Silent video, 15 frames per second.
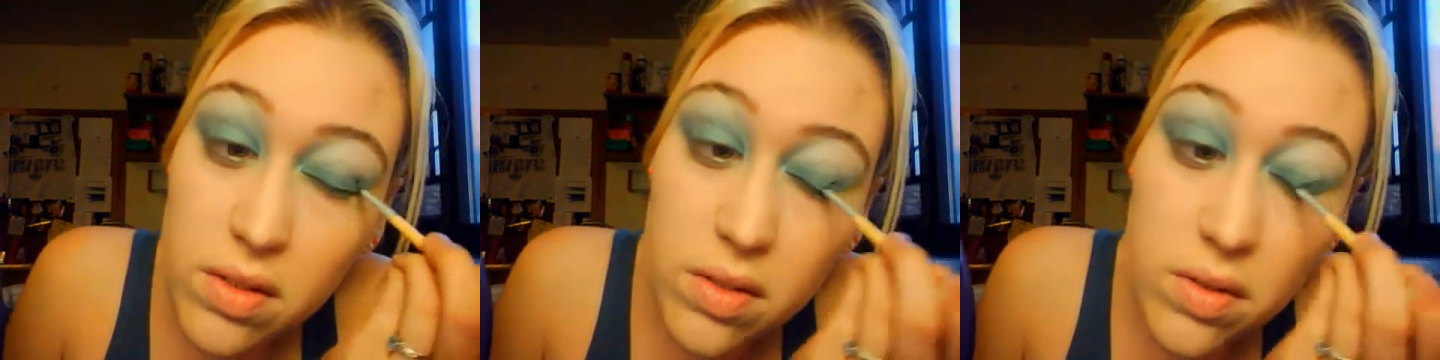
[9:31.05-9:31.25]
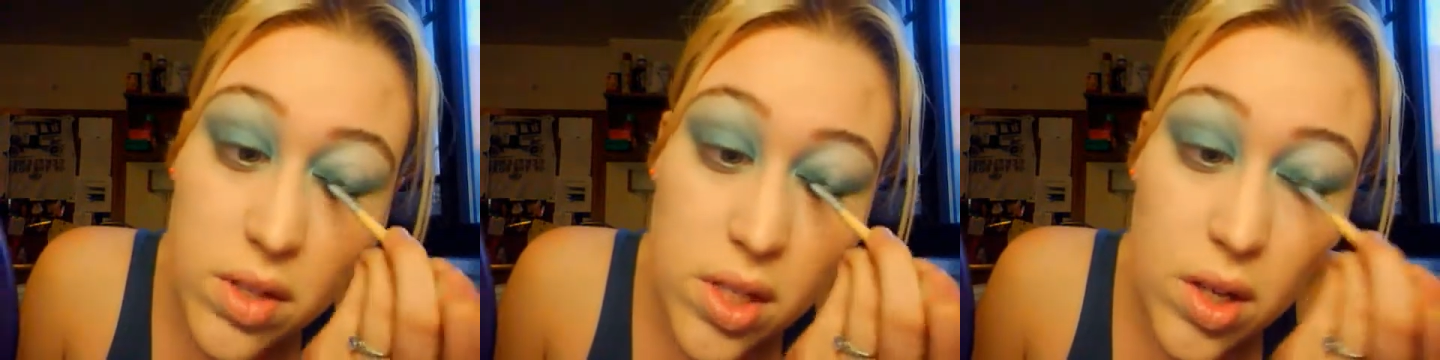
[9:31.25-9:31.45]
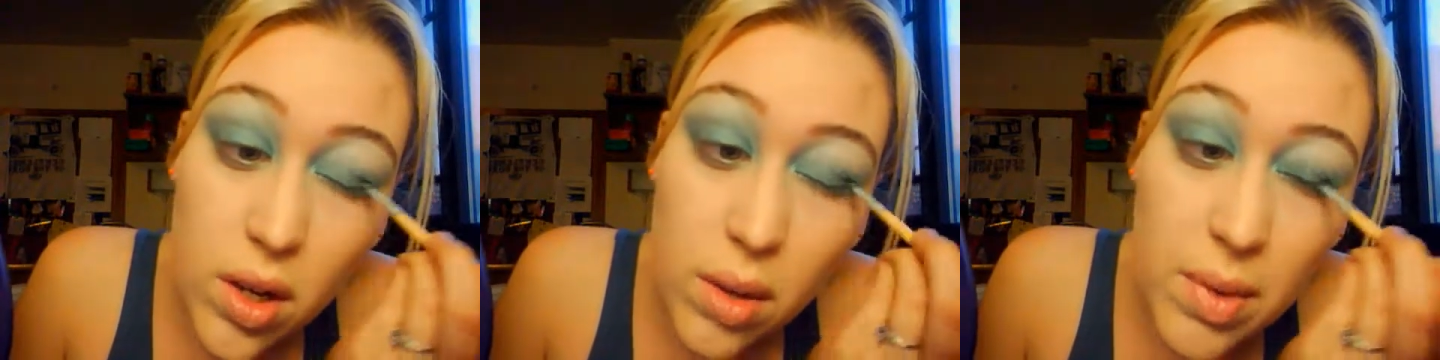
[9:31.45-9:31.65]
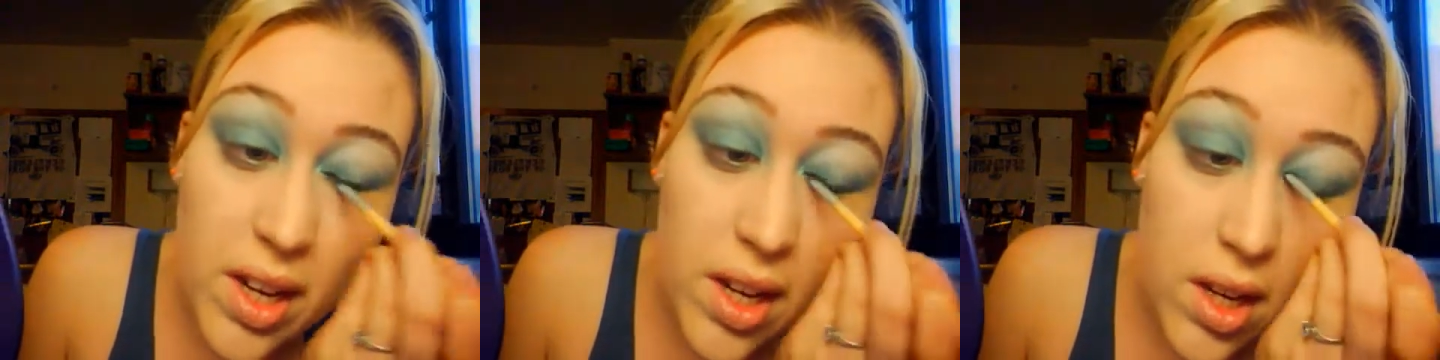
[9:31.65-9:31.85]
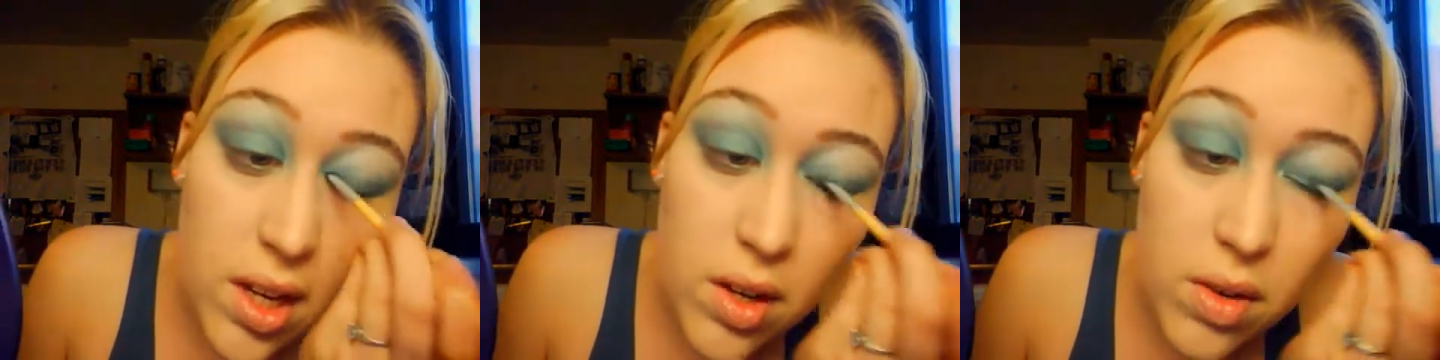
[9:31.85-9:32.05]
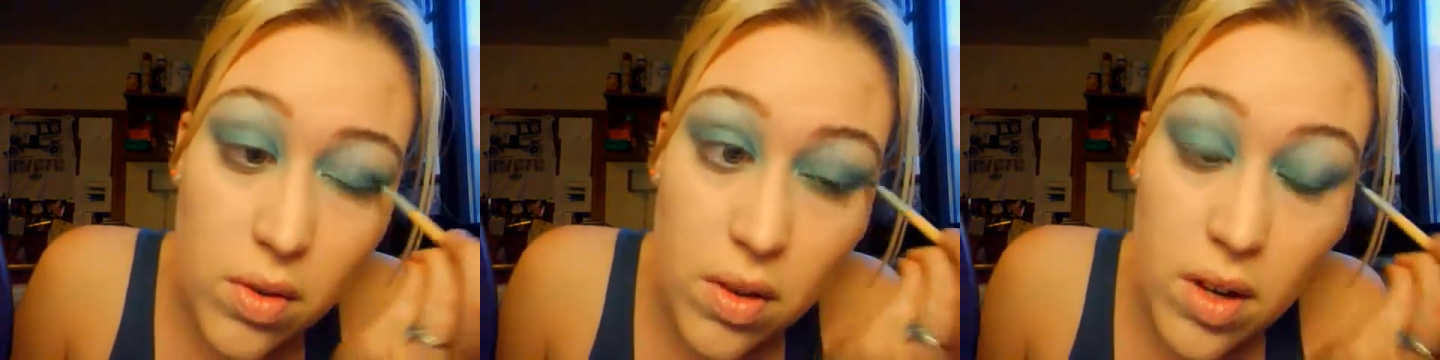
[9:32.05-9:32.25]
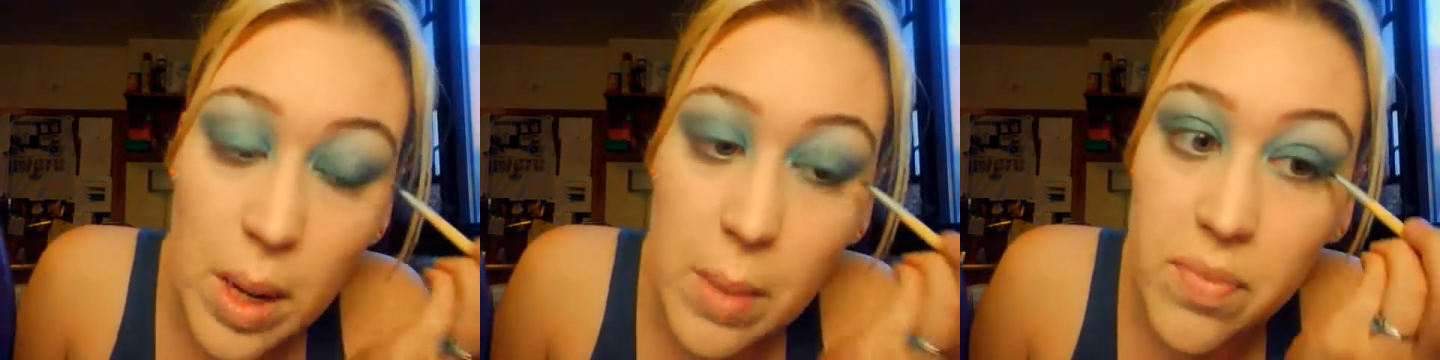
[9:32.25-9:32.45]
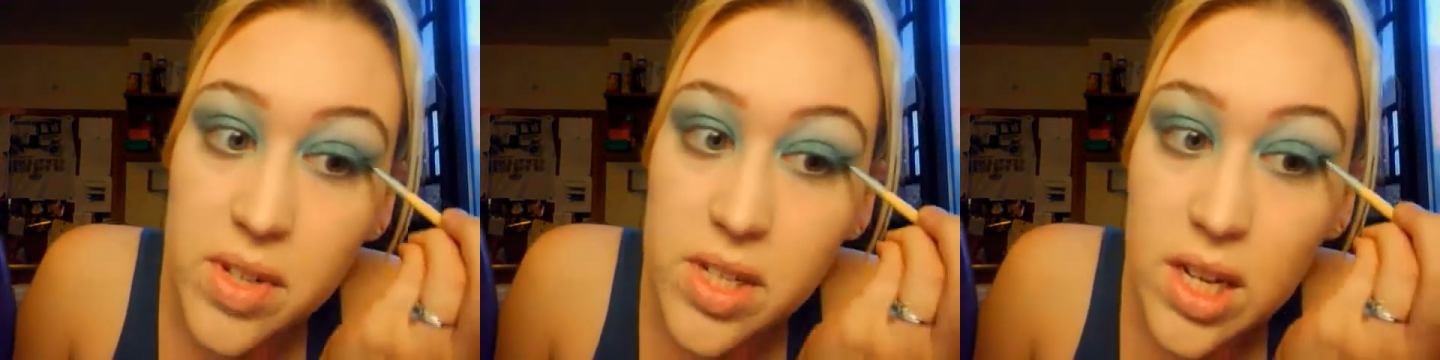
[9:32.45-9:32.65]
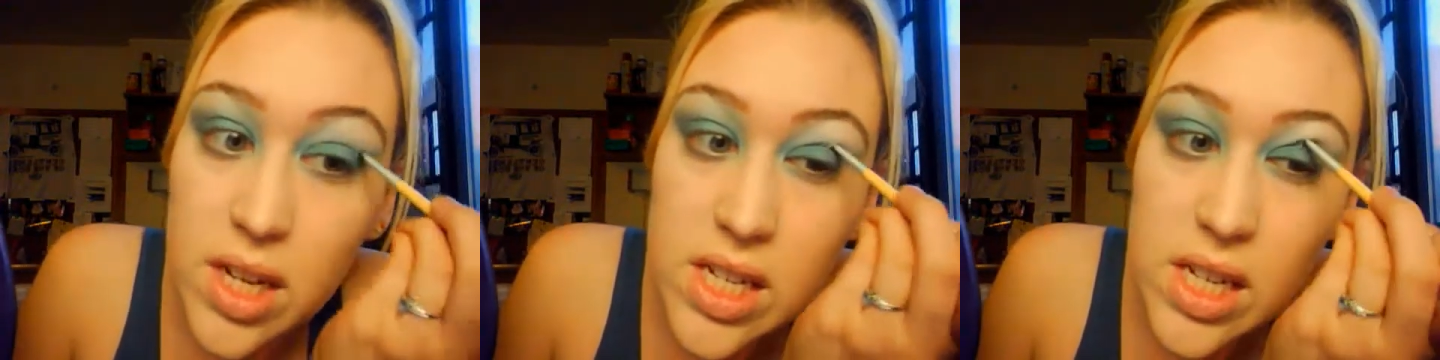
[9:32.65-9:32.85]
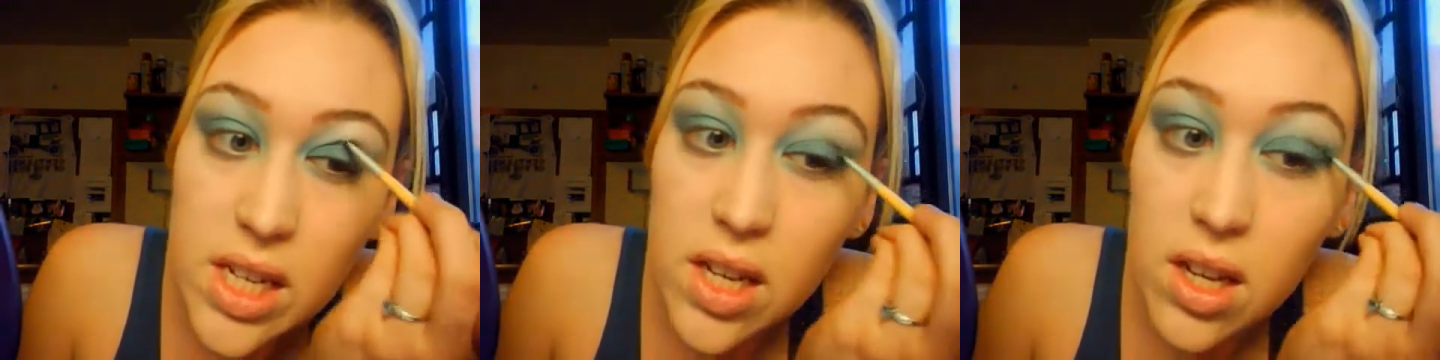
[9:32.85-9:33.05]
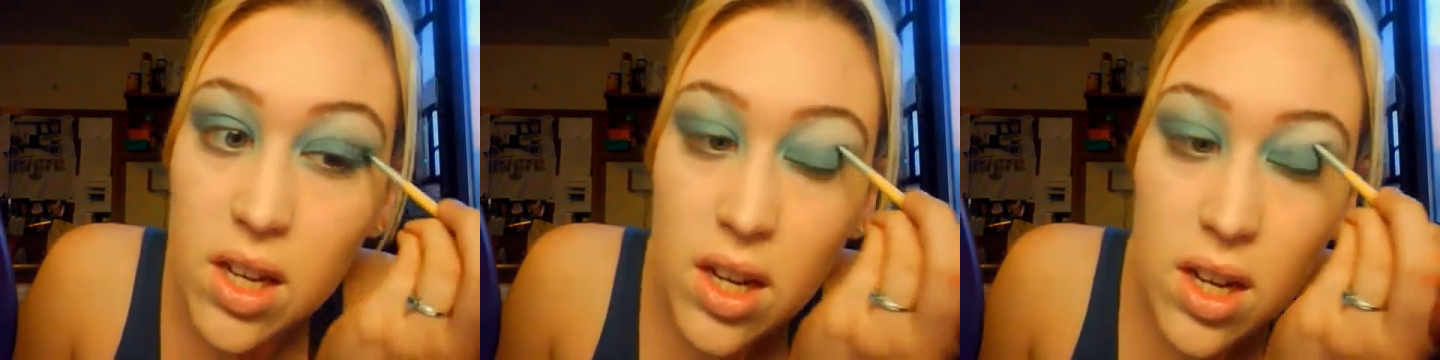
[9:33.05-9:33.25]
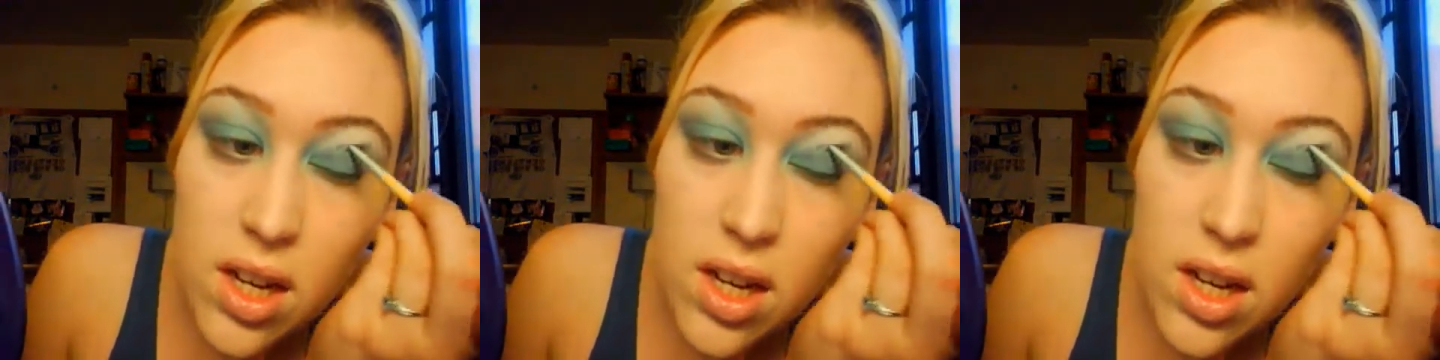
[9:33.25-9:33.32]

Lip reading: I'm just going back in and emphasizing,